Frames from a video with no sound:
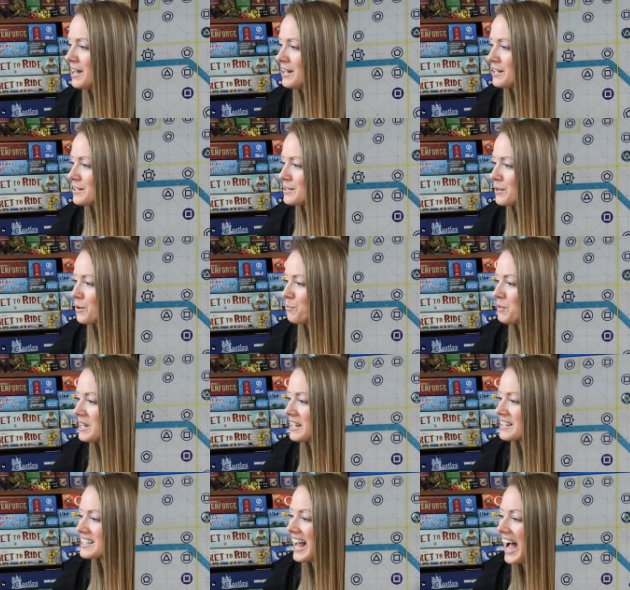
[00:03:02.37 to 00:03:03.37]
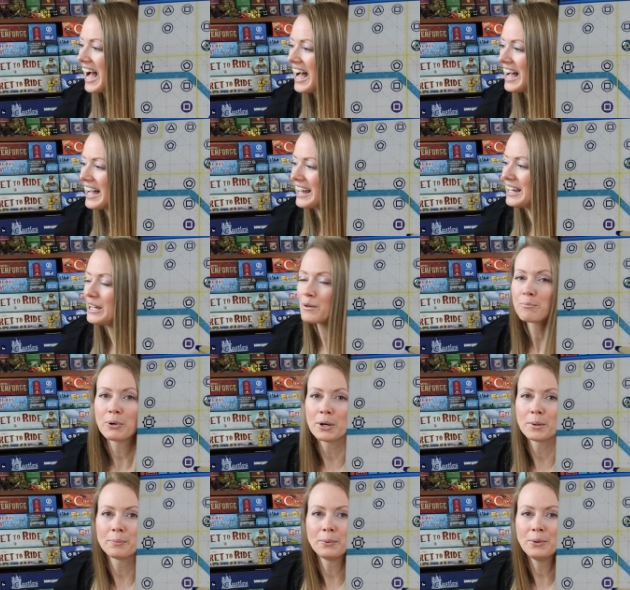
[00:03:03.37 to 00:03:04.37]
So because I am
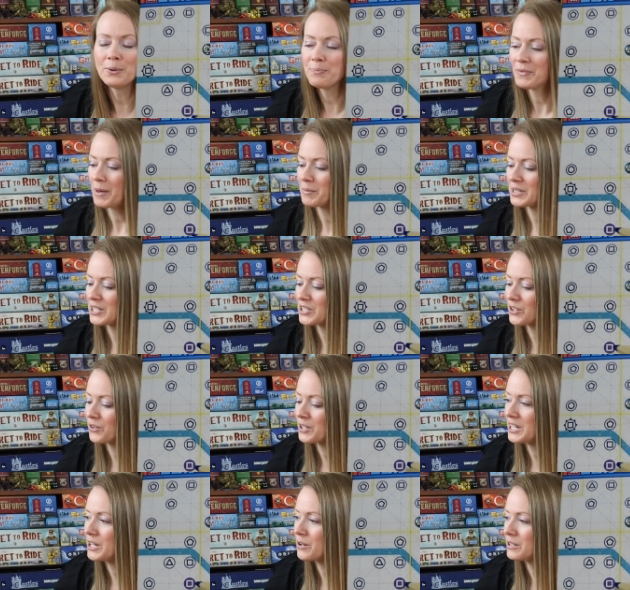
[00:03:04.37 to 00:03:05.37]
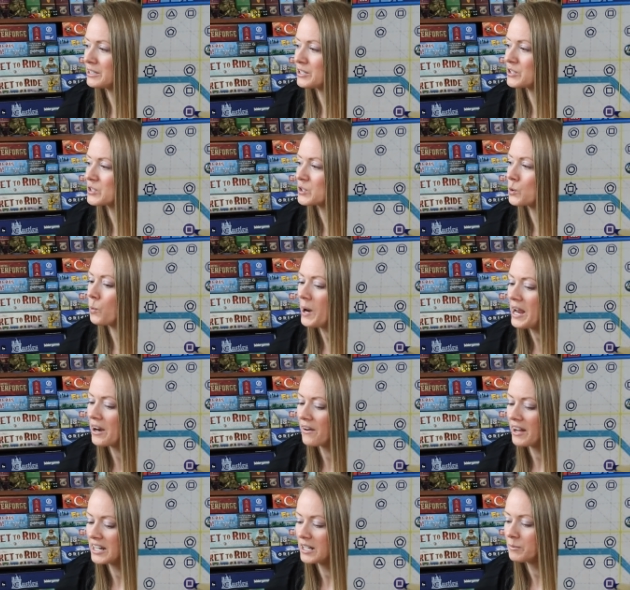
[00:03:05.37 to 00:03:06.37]
purple, I'm going to start here at this
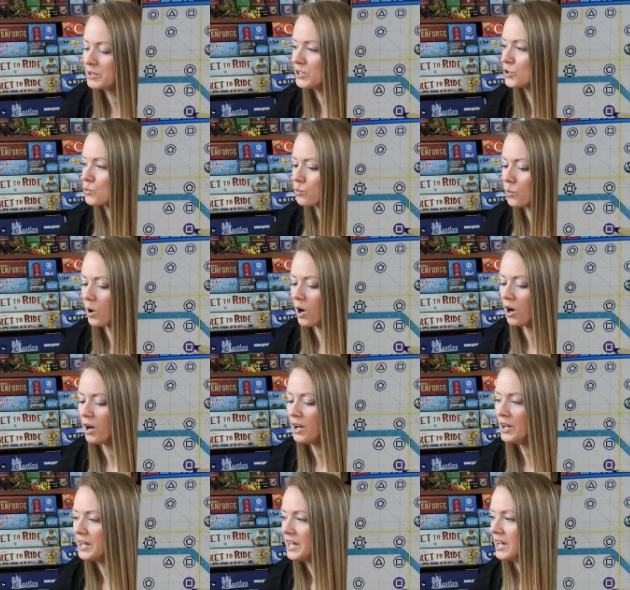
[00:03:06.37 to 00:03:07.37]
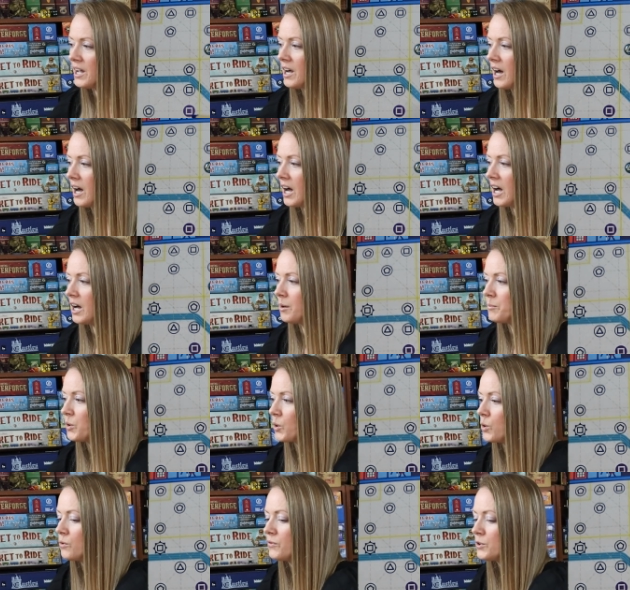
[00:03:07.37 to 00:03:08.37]
square, and I'm going to draw um,
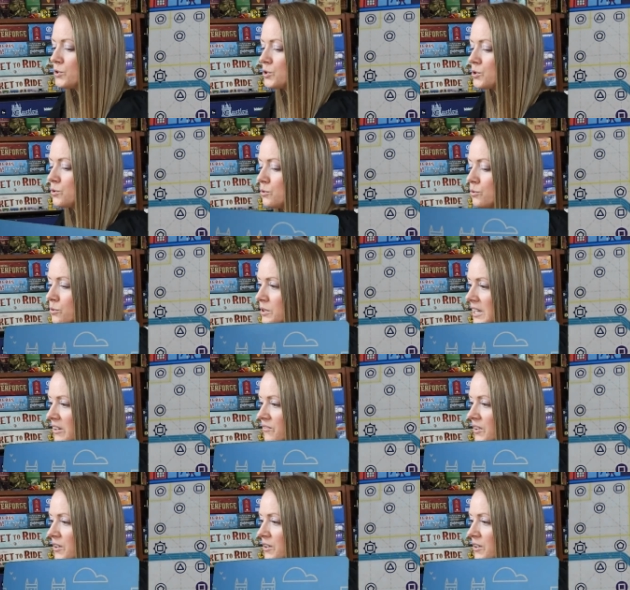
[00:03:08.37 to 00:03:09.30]
over to that